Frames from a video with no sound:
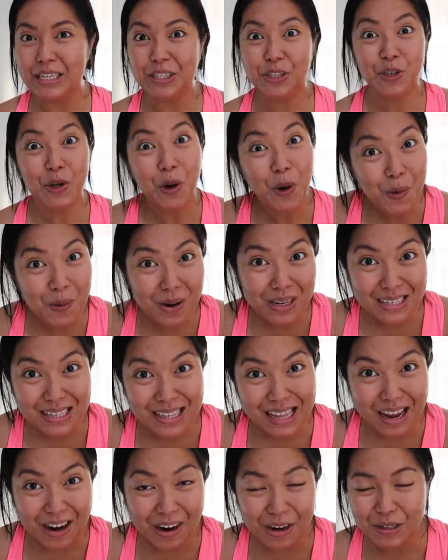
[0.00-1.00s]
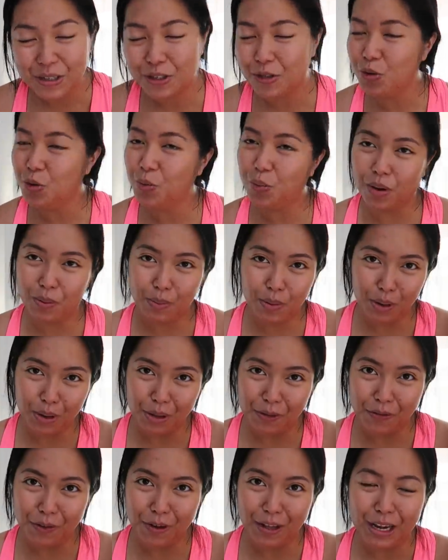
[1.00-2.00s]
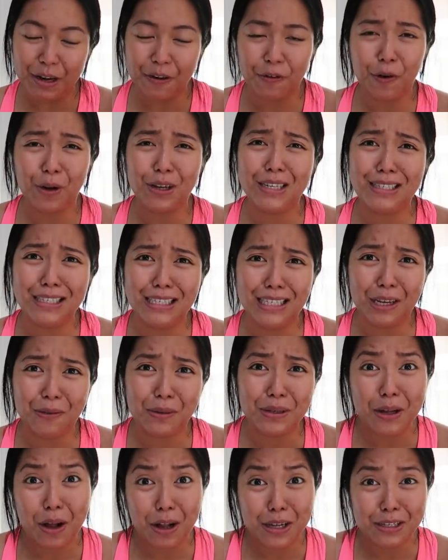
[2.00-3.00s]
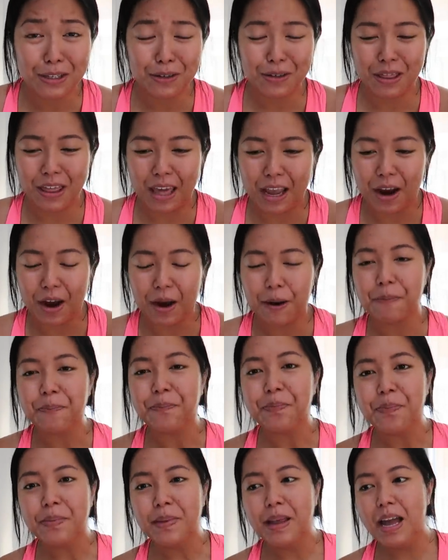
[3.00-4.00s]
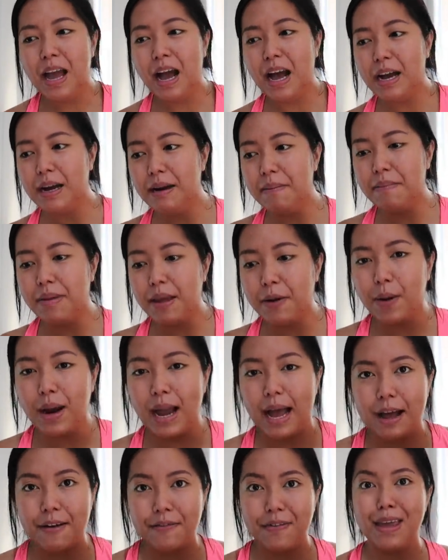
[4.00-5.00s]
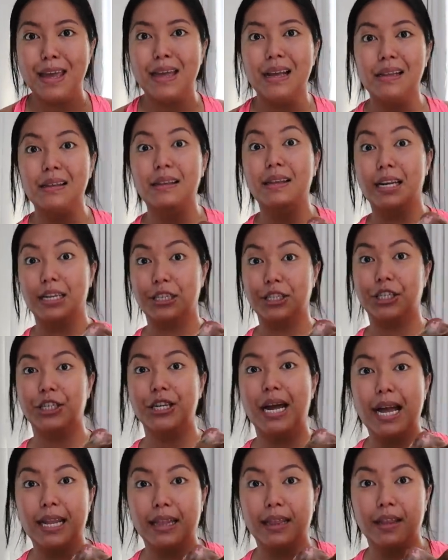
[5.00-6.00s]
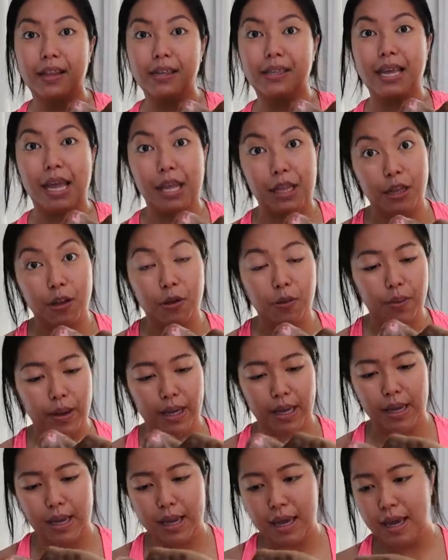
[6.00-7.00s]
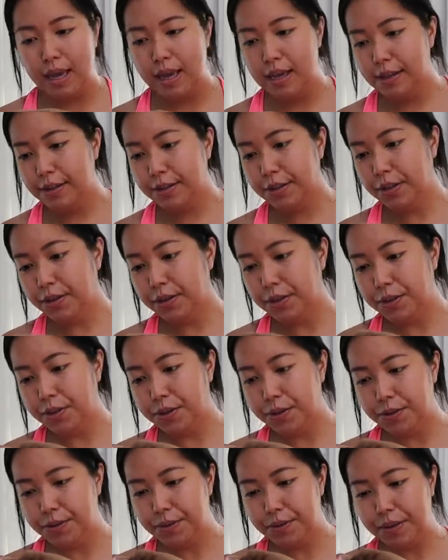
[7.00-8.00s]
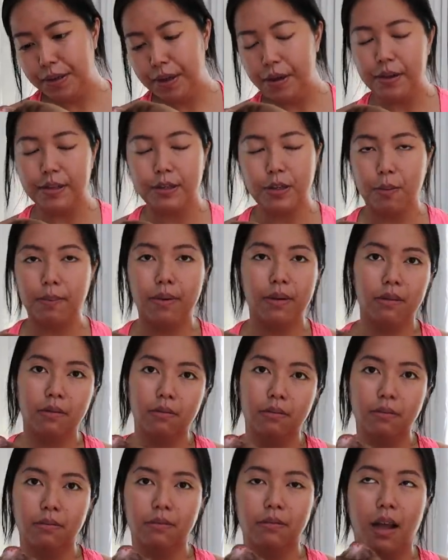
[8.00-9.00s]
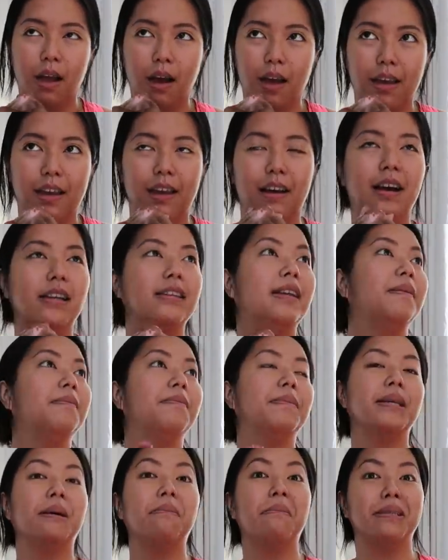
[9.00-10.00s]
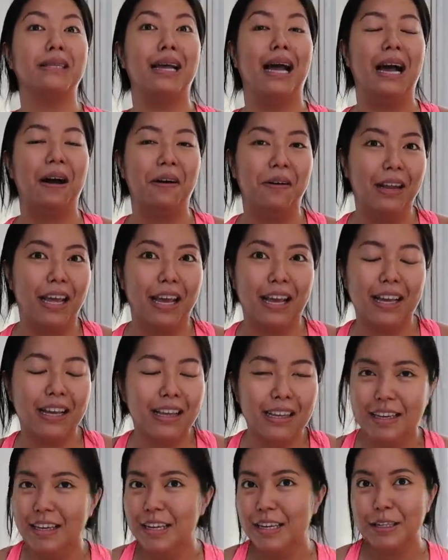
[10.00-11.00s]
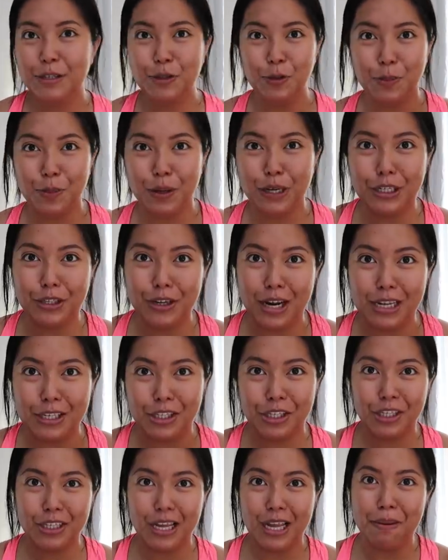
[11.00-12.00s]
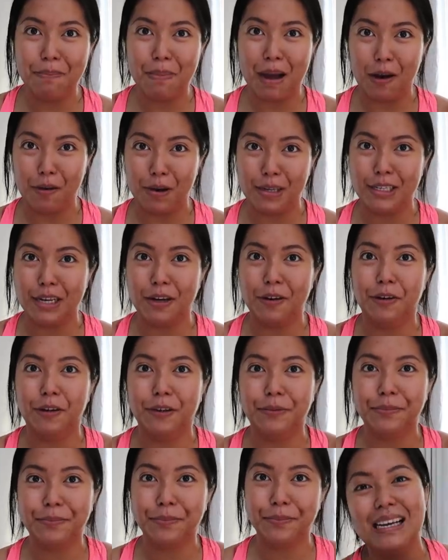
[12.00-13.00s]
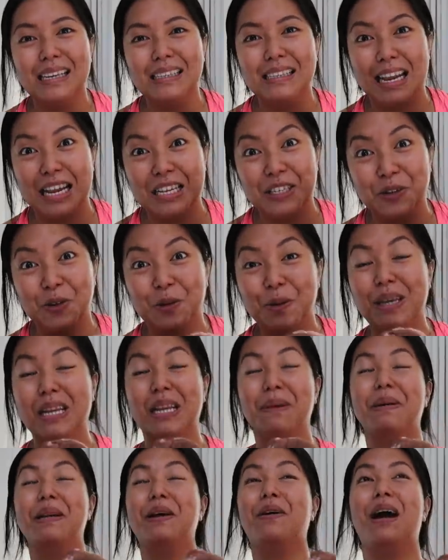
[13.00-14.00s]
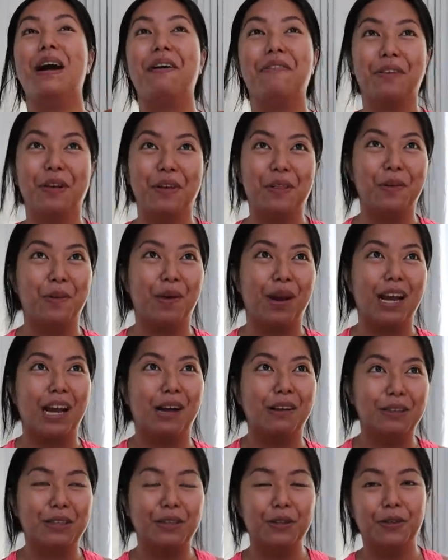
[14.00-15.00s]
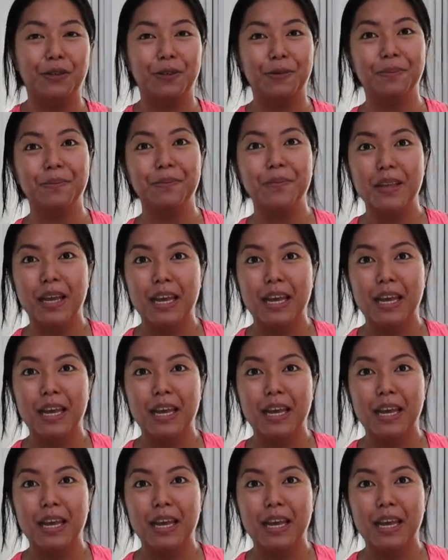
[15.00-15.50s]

Joe was there. Super beautiful. And of course, Tita was also there. They were having lunch at St. Louis. So, yun. Sobrang nakakahiya kasi basang-basa ako. Like, super drenched and pawis ako. Diretso uwi naman ako after the workout. So,